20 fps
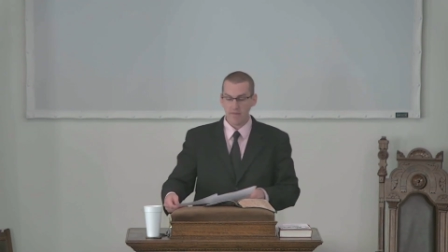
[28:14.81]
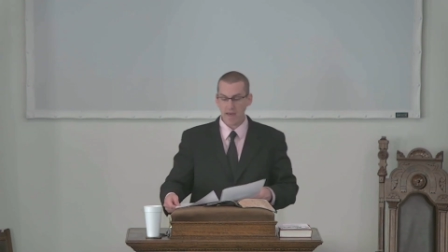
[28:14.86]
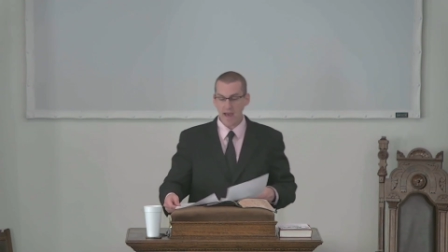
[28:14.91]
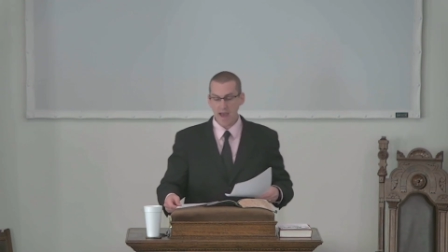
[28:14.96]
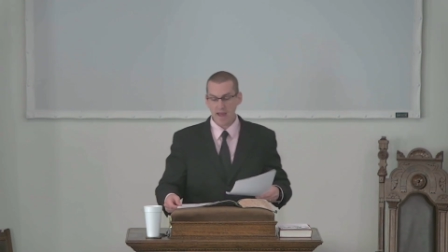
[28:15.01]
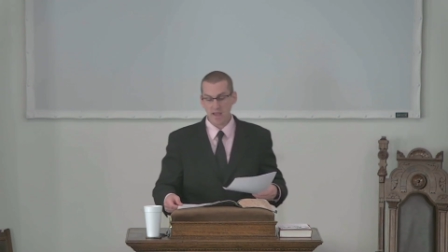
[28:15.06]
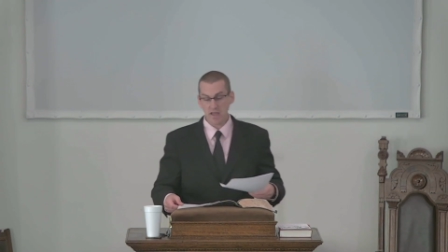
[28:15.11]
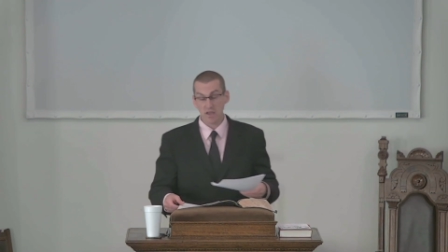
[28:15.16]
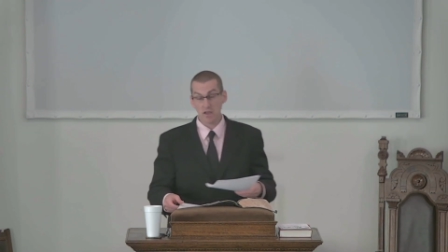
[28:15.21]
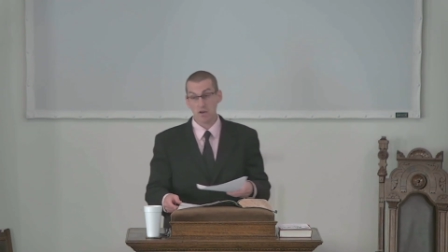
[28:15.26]

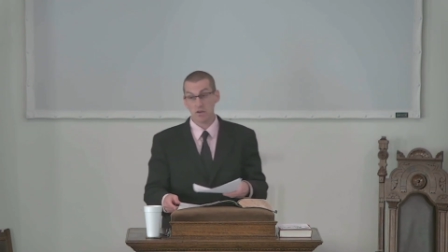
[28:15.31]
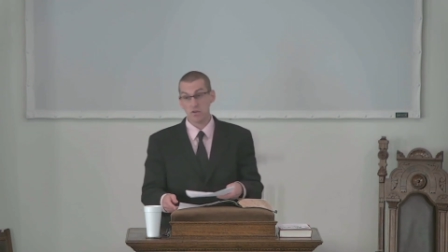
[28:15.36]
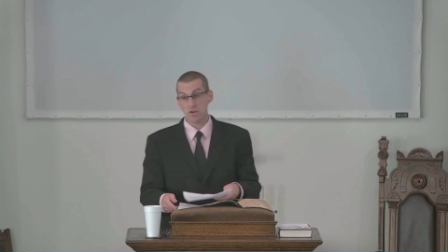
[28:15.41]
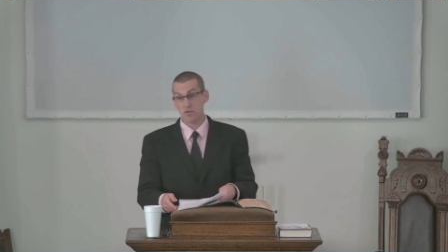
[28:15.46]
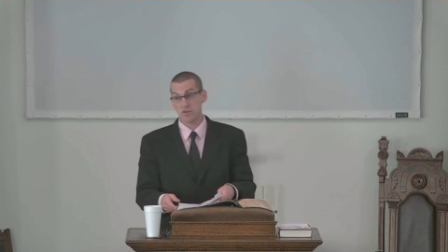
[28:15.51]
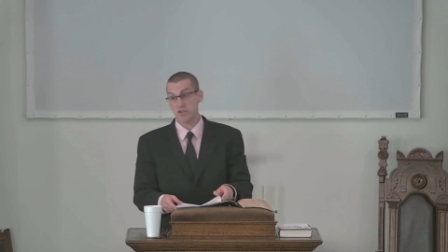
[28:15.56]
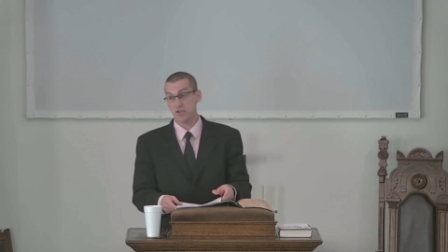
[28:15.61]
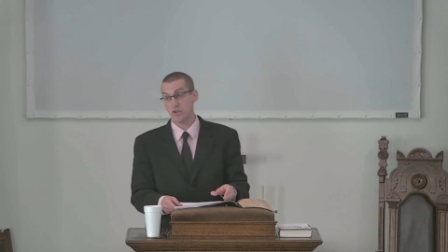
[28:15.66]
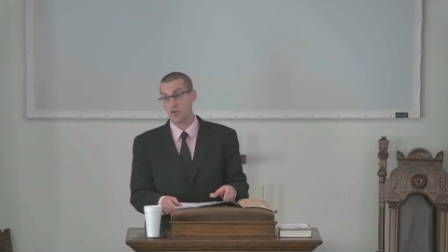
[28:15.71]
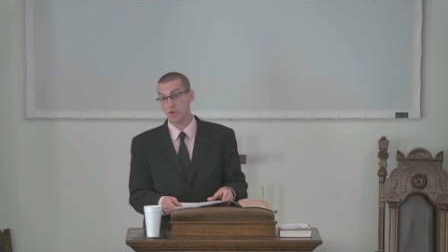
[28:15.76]
That
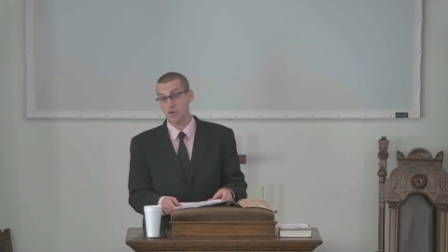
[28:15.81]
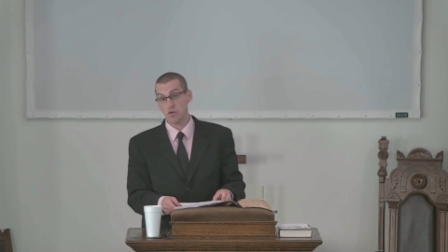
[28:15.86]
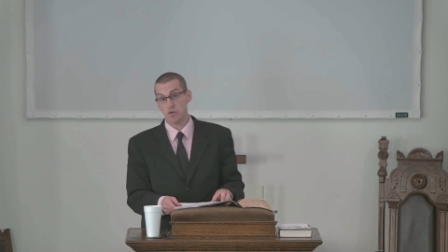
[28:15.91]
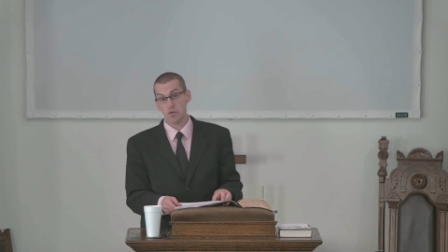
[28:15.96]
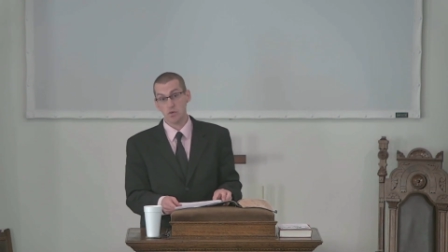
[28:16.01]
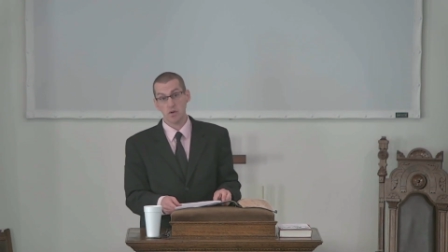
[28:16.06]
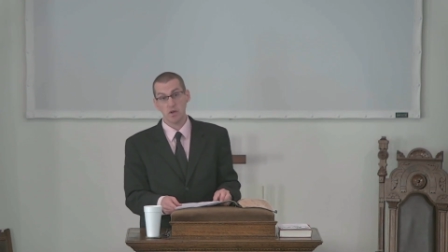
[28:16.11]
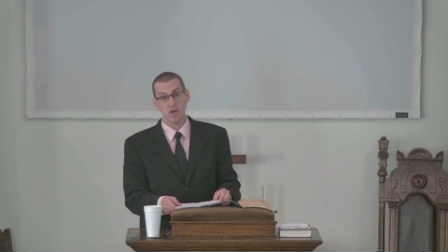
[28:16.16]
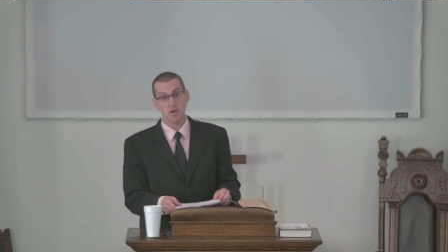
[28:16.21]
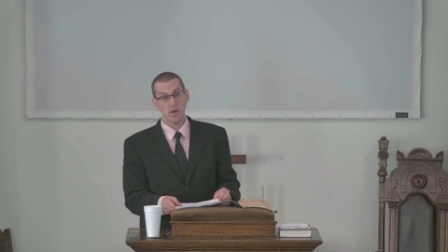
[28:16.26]
includes
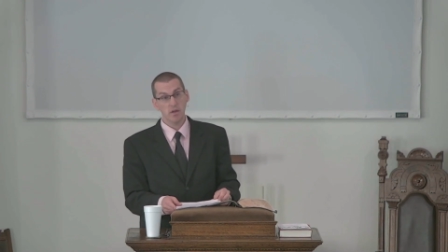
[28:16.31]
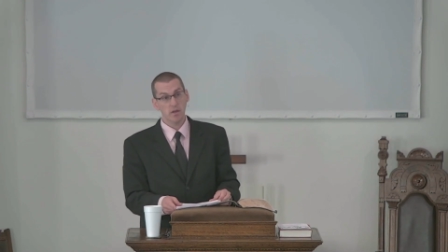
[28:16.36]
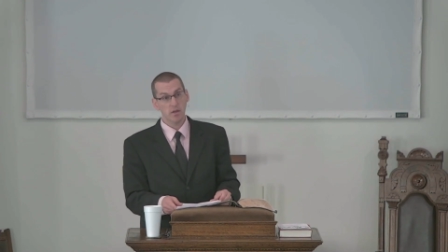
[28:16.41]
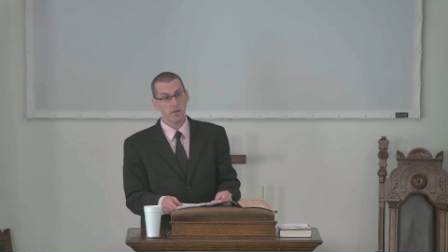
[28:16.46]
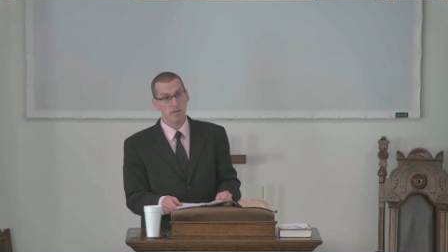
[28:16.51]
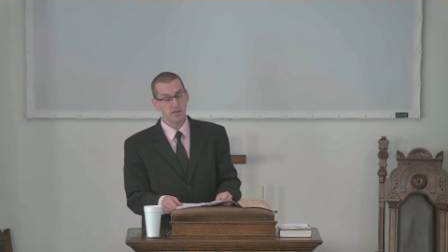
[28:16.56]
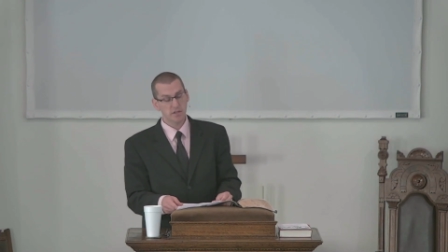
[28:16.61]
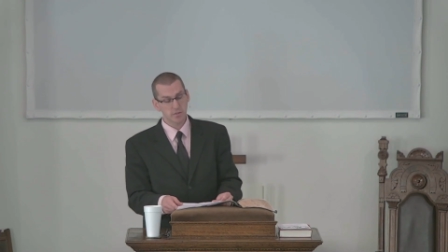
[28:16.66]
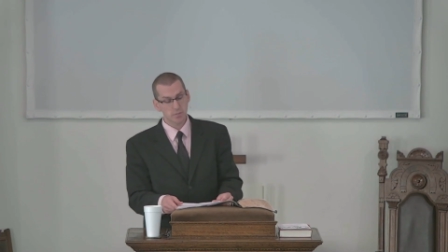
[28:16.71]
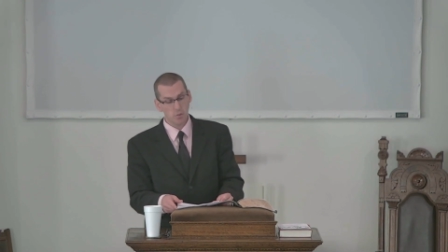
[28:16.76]
you
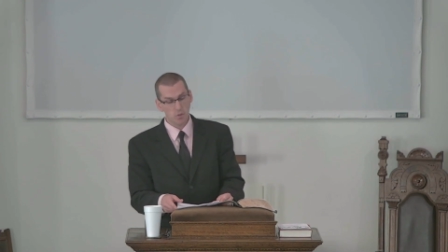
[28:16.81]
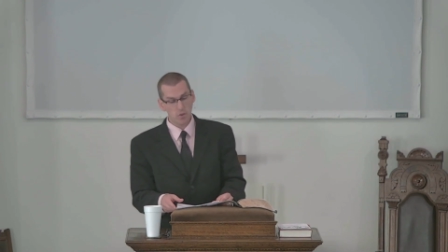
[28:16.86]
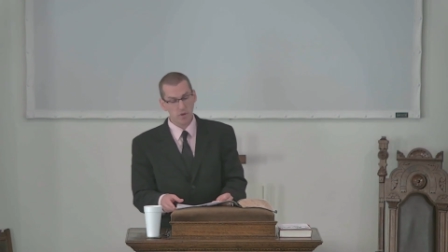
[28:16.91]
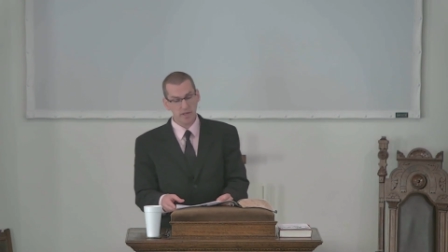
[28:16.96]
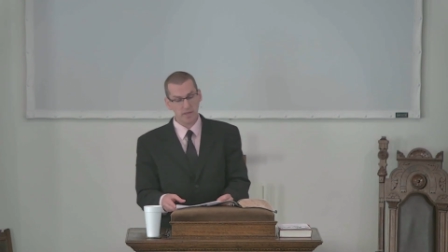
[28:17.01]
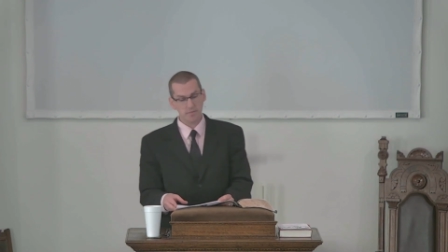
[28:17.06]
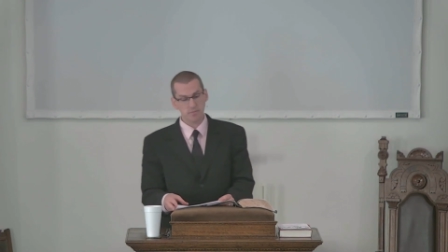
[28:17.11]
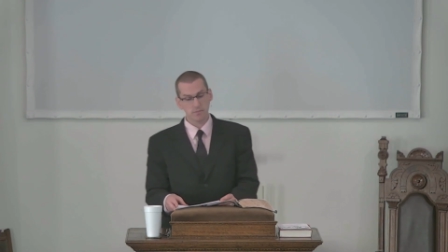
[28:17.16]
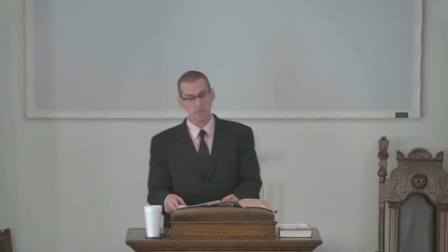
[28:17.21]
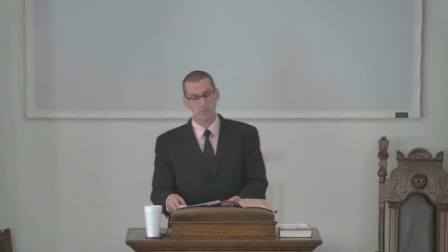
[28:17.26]
this
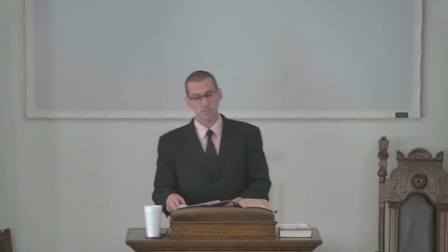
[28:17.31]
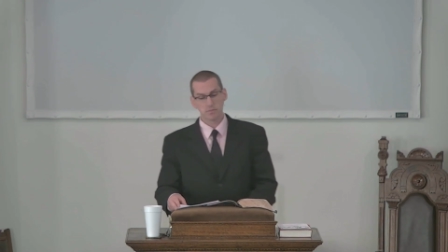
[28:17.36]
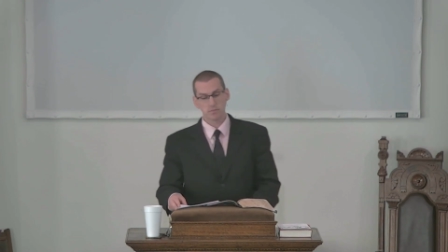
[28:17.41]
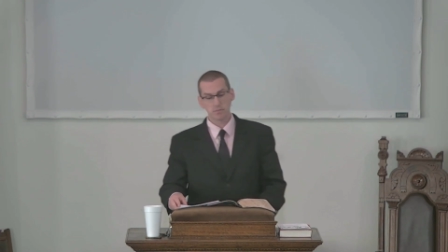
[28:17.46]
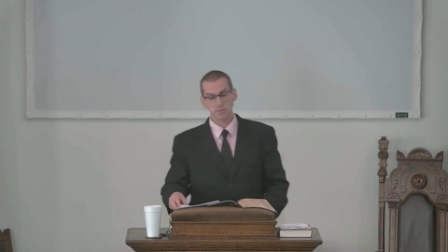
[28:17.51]
morning.